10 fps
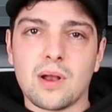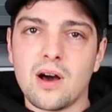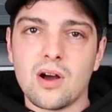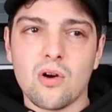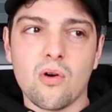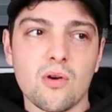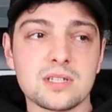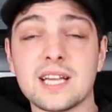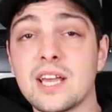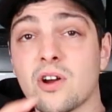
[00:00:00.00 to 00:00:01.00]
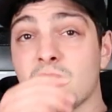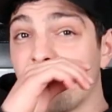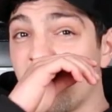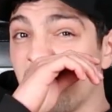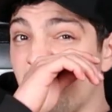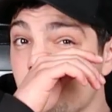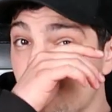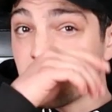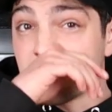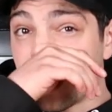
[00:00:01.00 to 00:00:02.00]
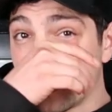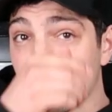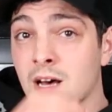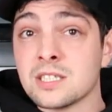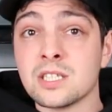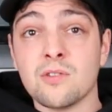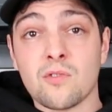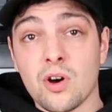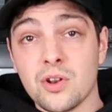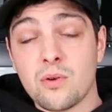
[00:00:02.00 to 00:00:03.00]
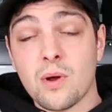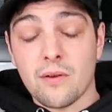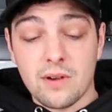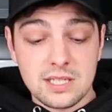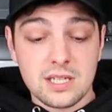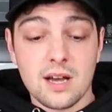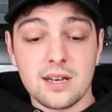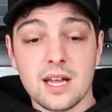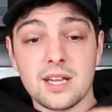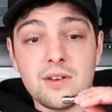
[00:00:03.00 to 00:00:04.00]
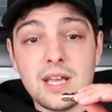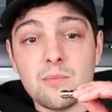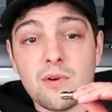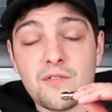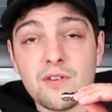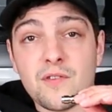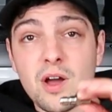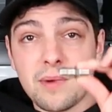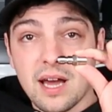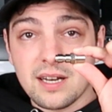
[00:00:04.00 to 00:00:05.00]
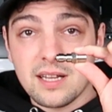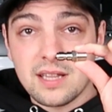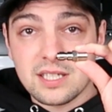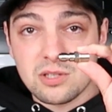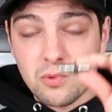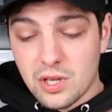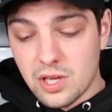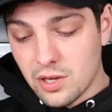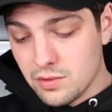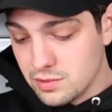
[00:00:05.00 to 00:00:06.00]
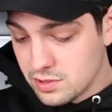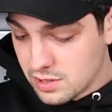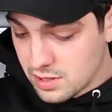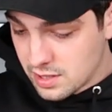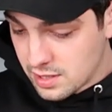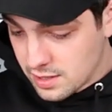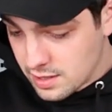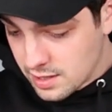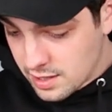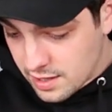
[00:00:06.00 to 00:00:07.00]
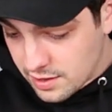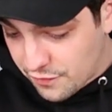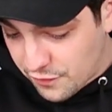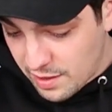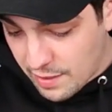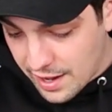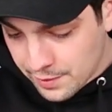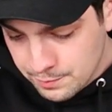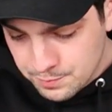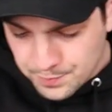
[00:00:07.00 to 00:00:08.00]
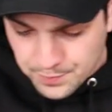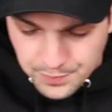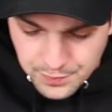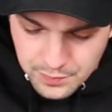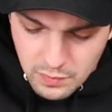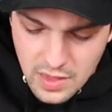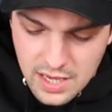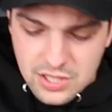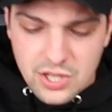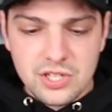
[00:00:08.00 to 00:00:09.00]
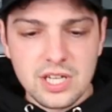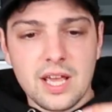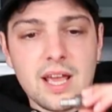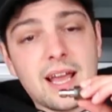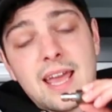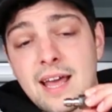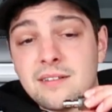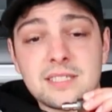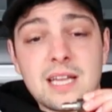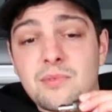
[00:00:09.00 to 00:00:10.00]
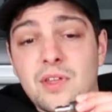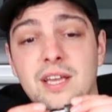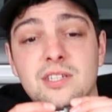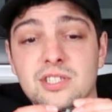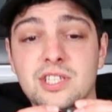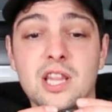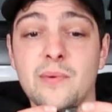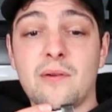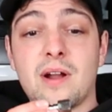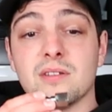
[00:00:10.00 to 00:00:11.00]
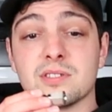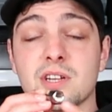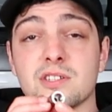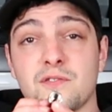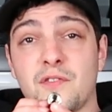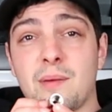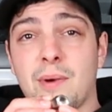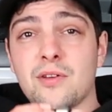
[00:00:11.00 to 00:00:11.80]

plug, or say you're converting from your standard lance and you've got a new quick release gun and you need one for your foam cannon. This is what you use. The female is usually, again, same thing, just the other way around. So it's a female